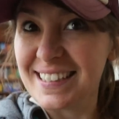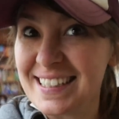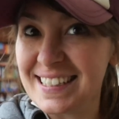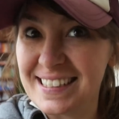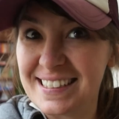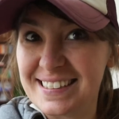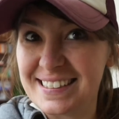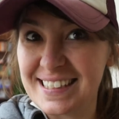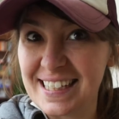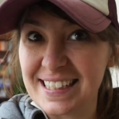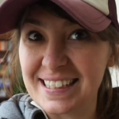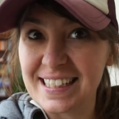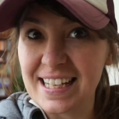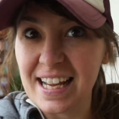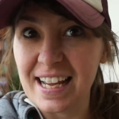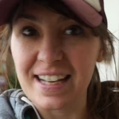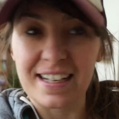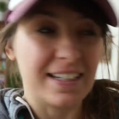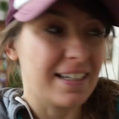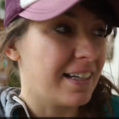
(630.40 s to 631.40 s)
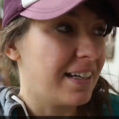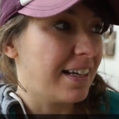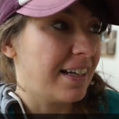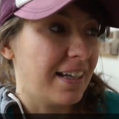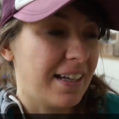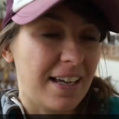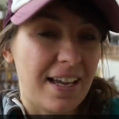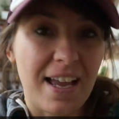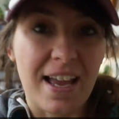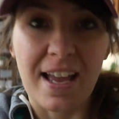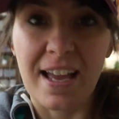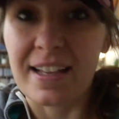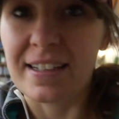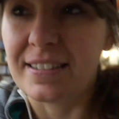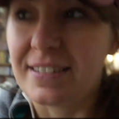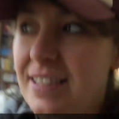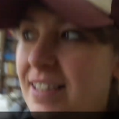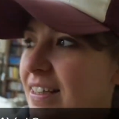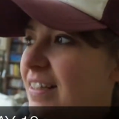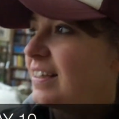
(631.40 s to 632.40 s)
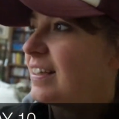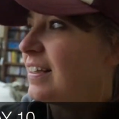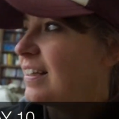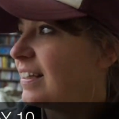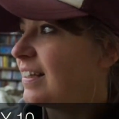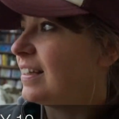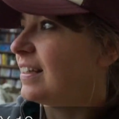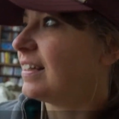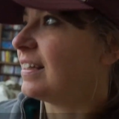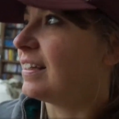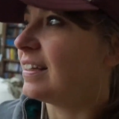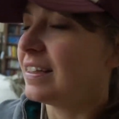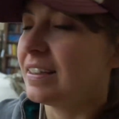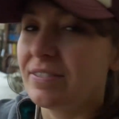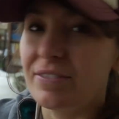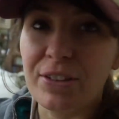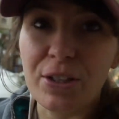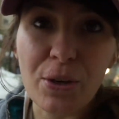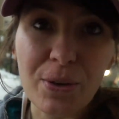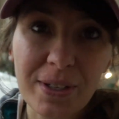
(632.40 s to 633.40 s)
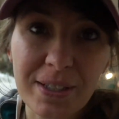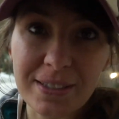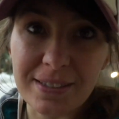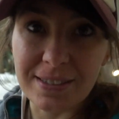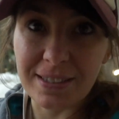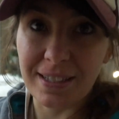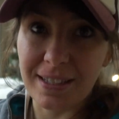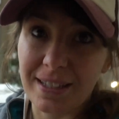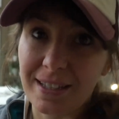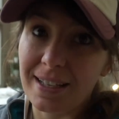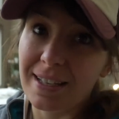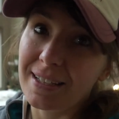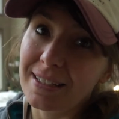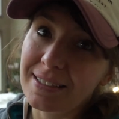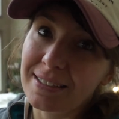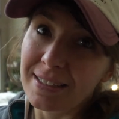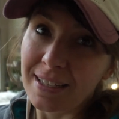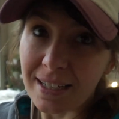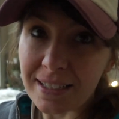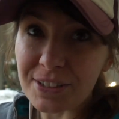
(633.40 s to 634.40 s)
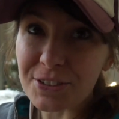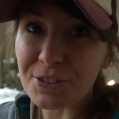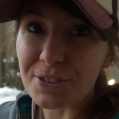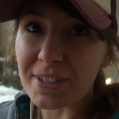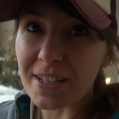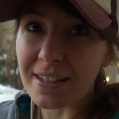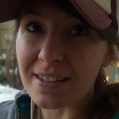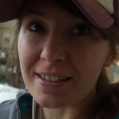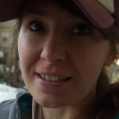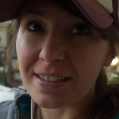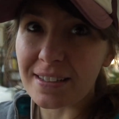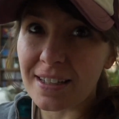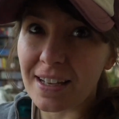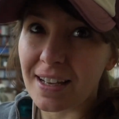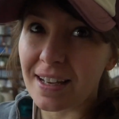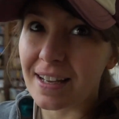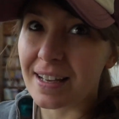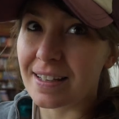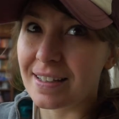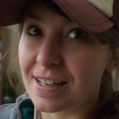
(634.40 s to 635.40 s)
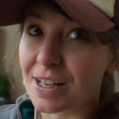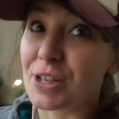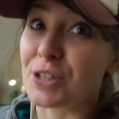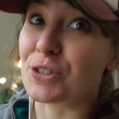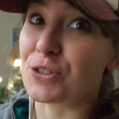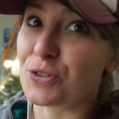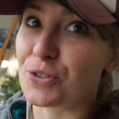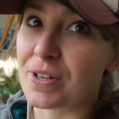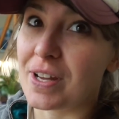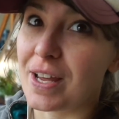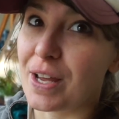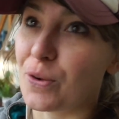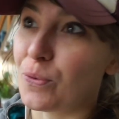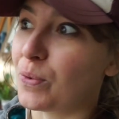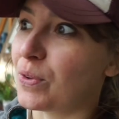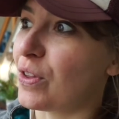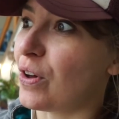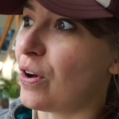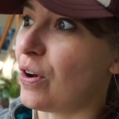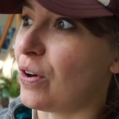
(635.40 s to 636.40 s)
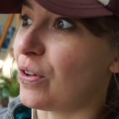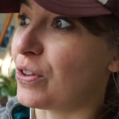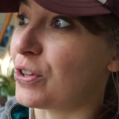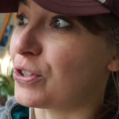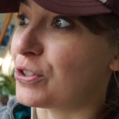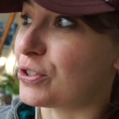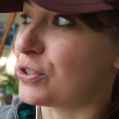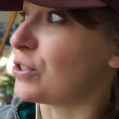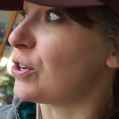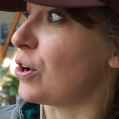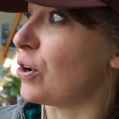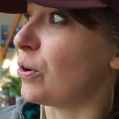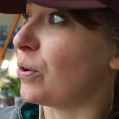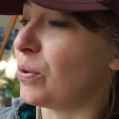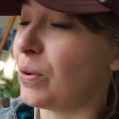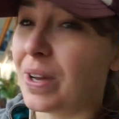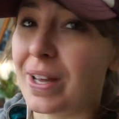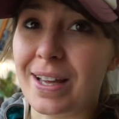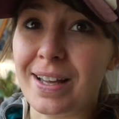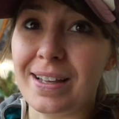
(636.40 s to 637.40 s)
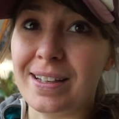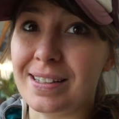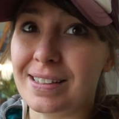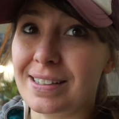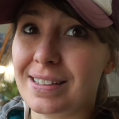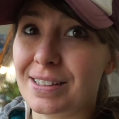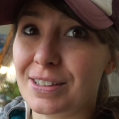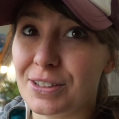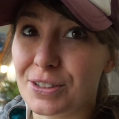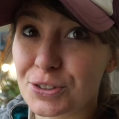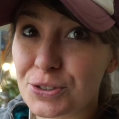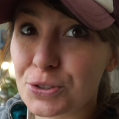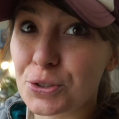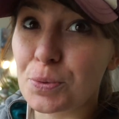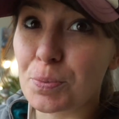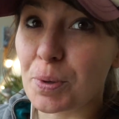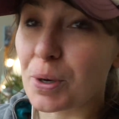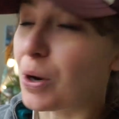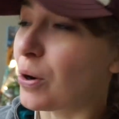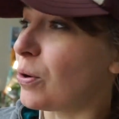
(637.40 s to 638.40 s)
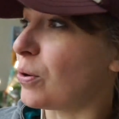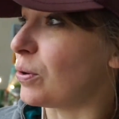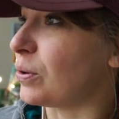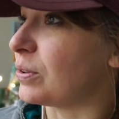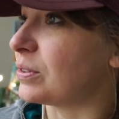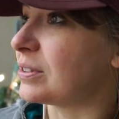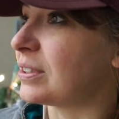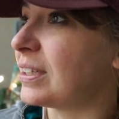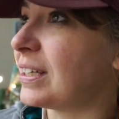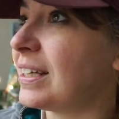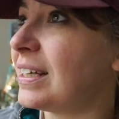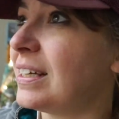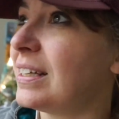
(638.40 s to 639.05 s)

It is Sunday, and no, it's nicer day than yesterday with all the snow and super cold.